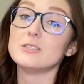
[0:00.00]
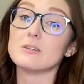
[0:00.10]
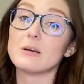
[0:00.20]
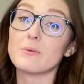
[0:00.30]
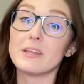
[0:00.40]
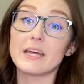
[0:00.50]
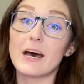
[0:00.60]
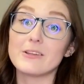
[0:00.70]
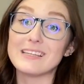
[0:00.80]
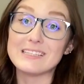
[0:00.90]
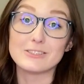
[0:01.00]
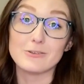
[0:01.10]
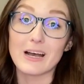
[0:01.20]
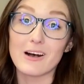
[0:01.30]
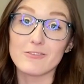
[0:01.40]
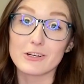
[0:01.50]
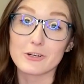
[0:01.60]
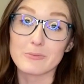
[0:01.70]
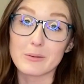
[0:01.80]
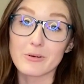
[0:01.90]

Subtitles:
do it without these two Alpha grooming